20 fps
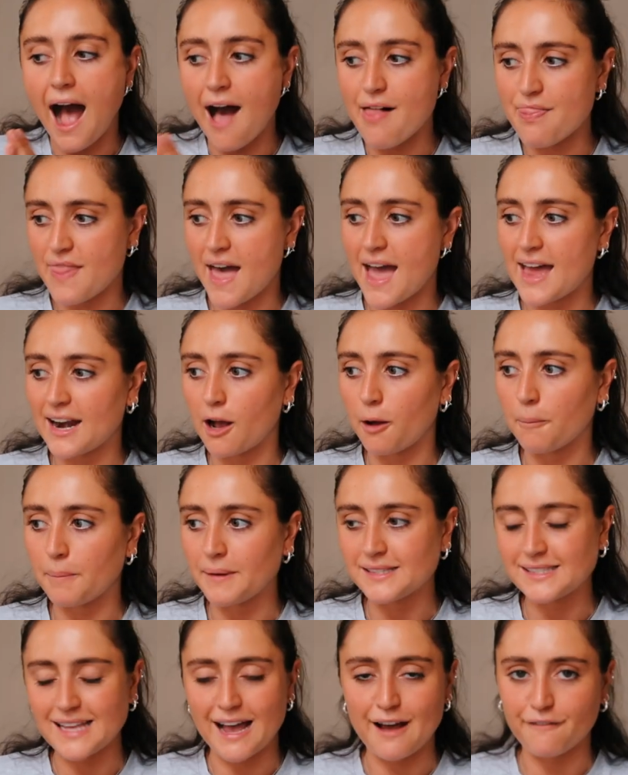and then I'll
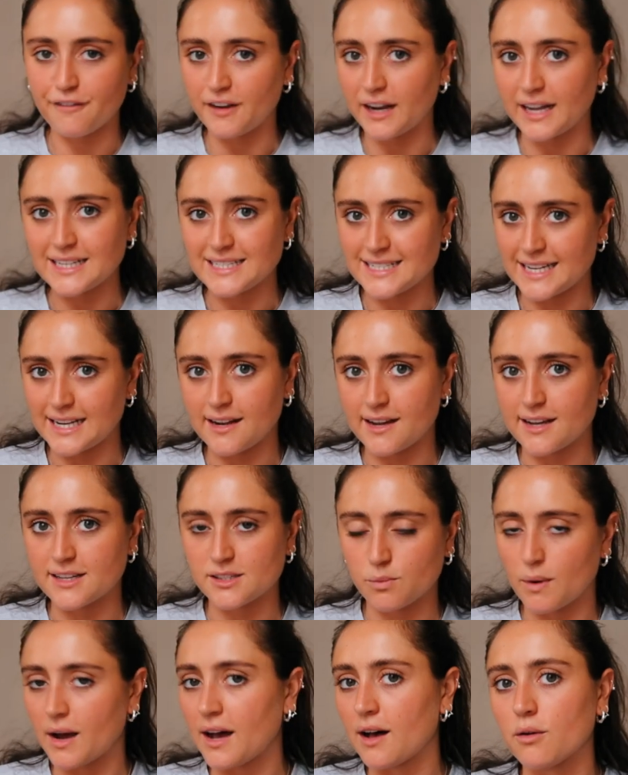be set for like dinner
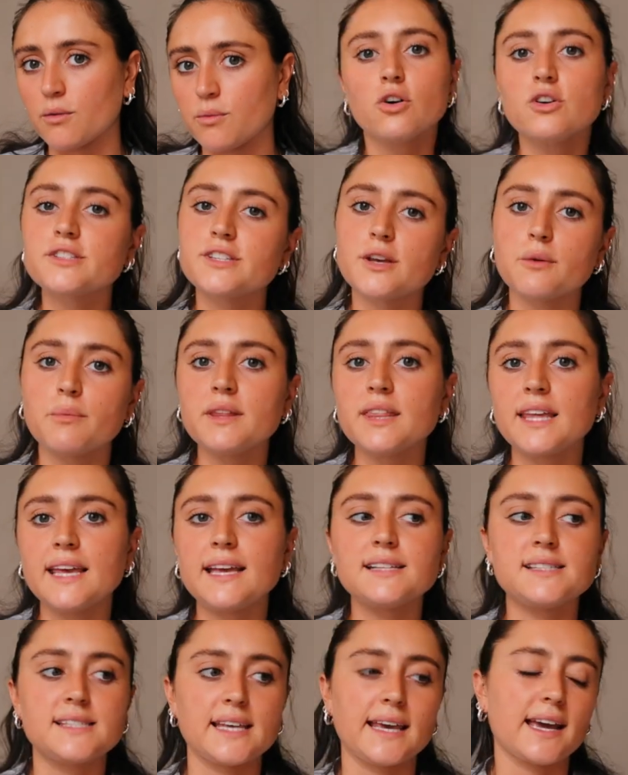as well. Also, with
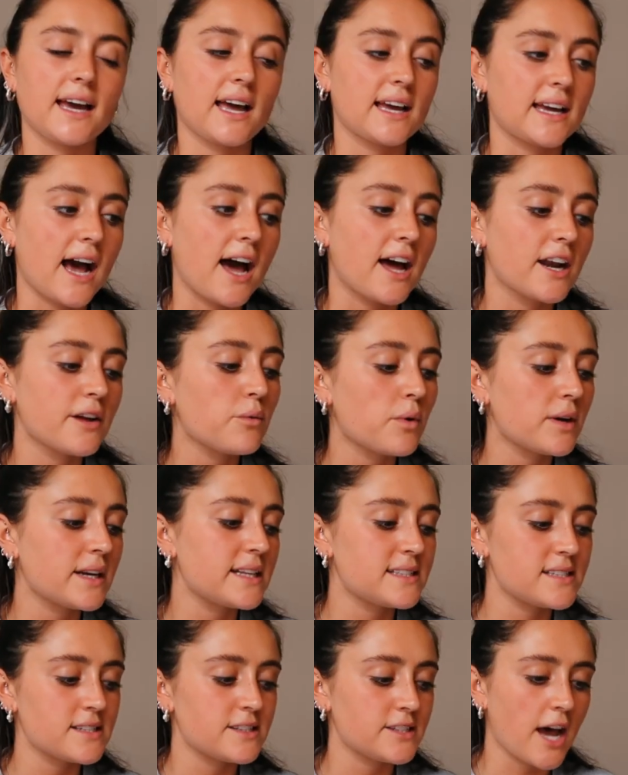eating, I kind of
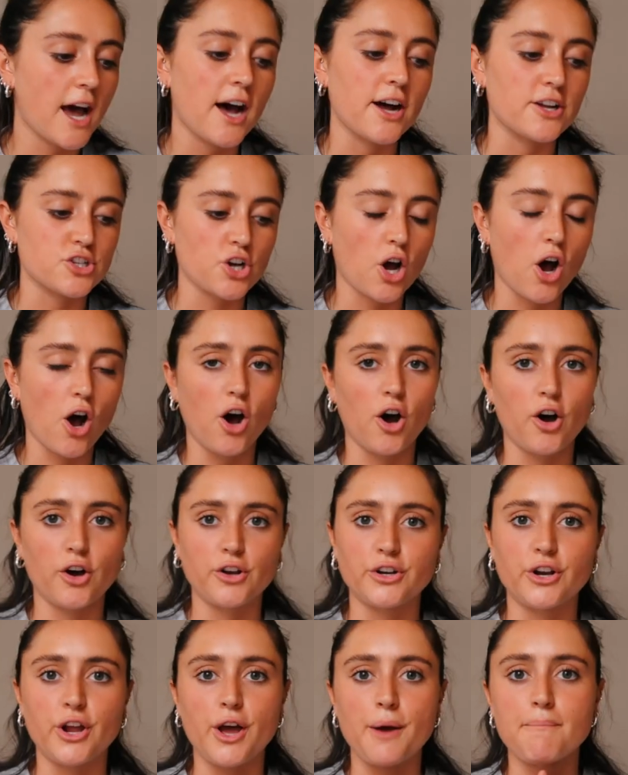wanted to touch
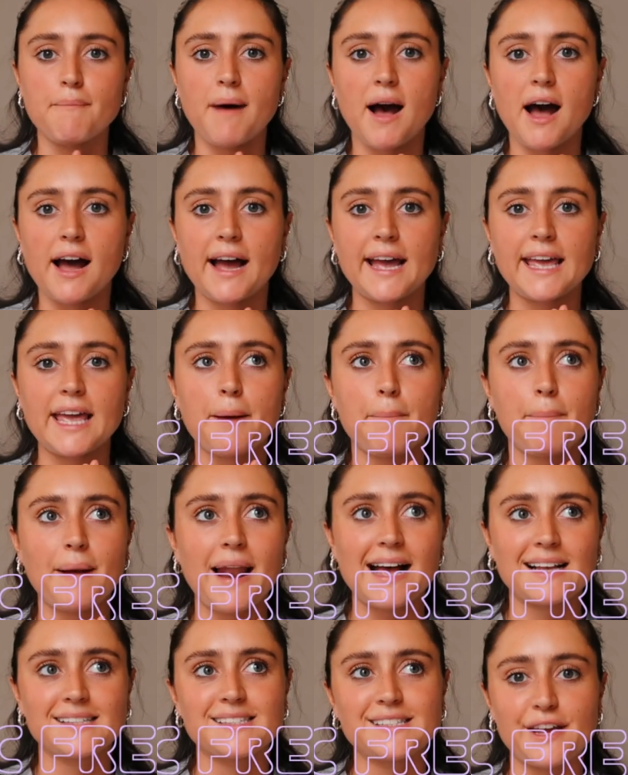on my
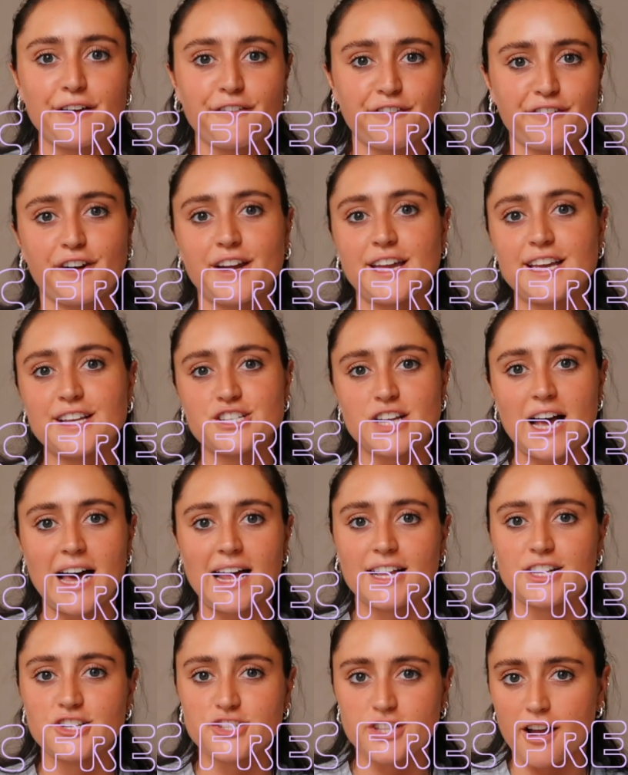plastic-free
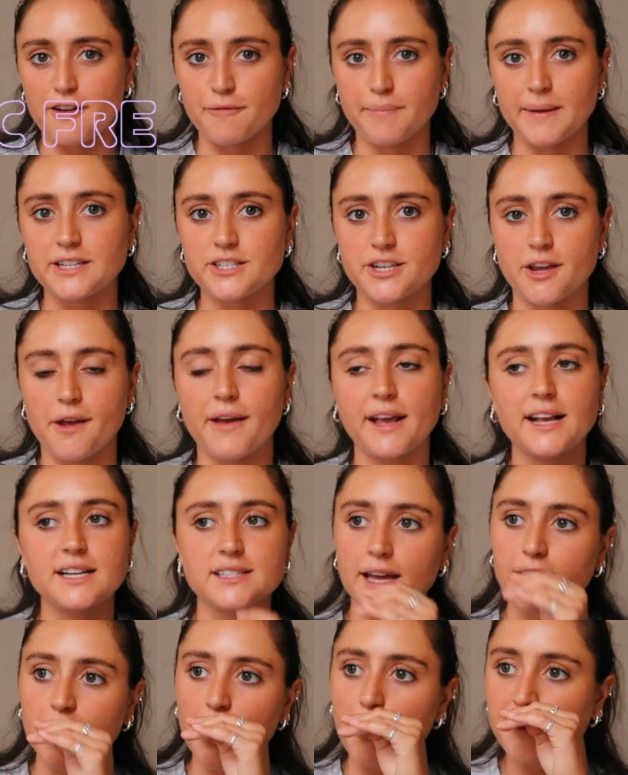challenge that I've been doing,
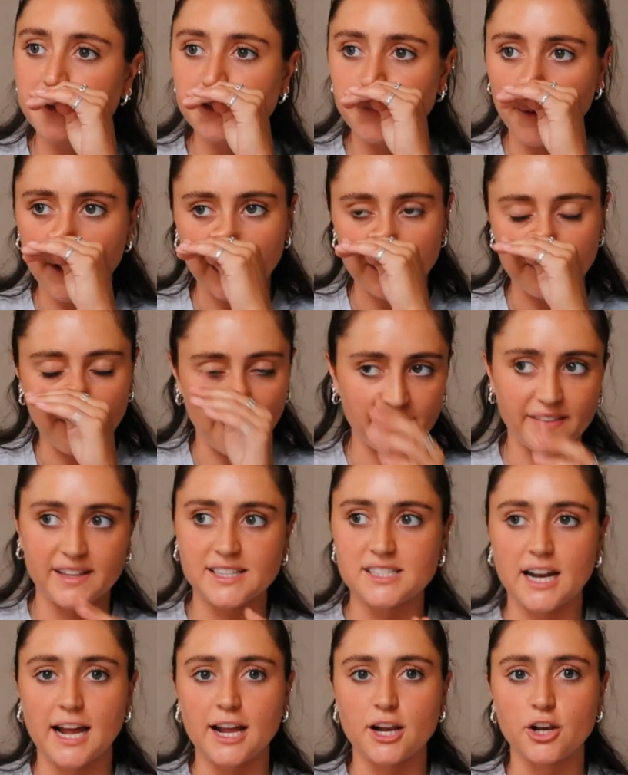because I know I've spoken about
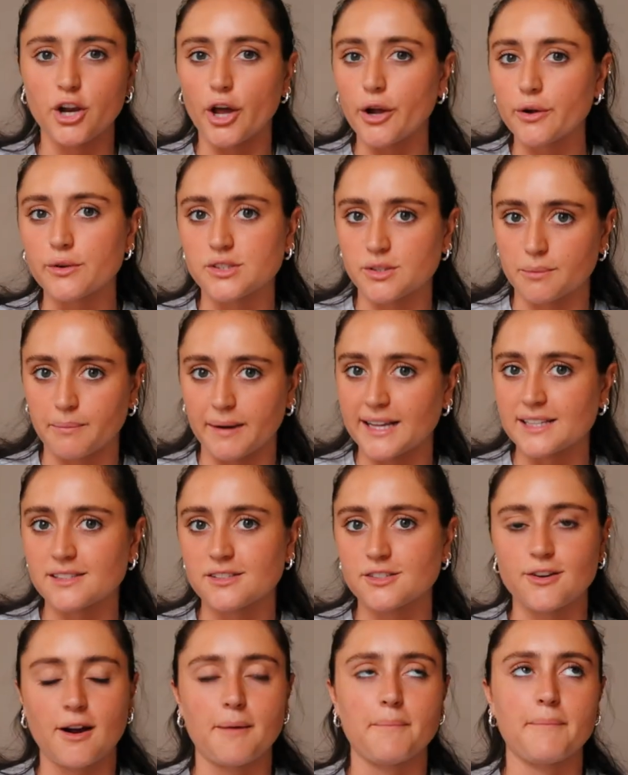this like loads on my
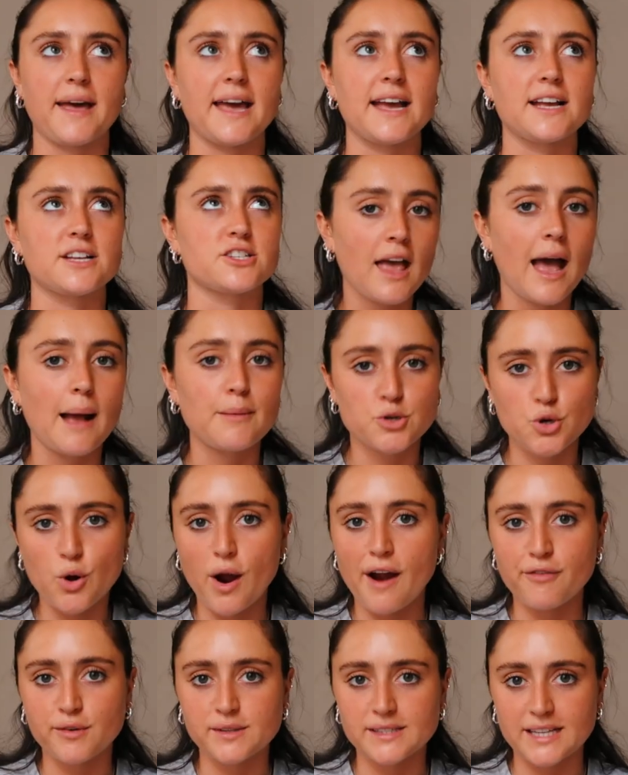Instagram page. I'm
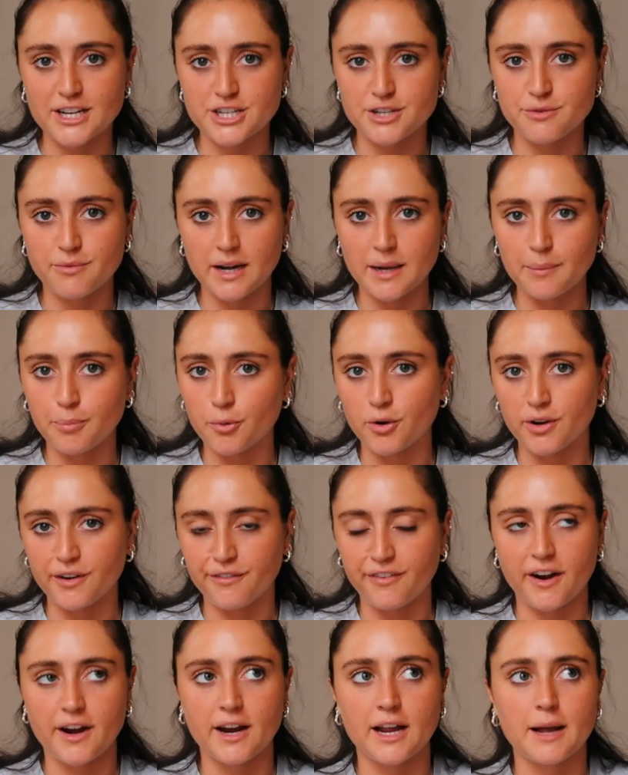sure everyone's actually really bored
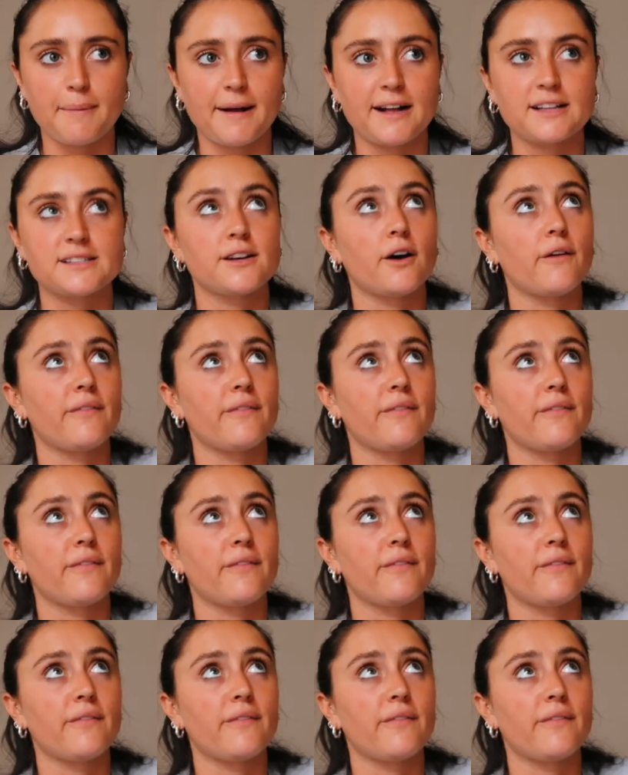of hearing about it